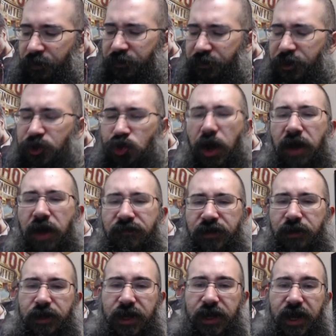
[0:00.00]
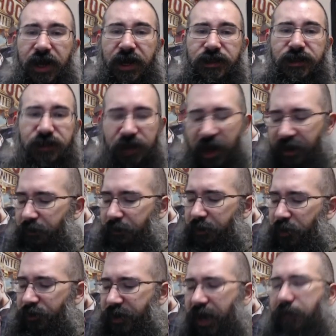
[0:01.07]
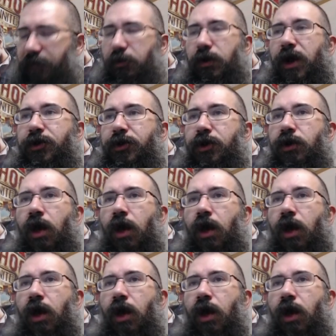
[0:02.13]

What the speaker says: the driving mechanics and how they built the game around her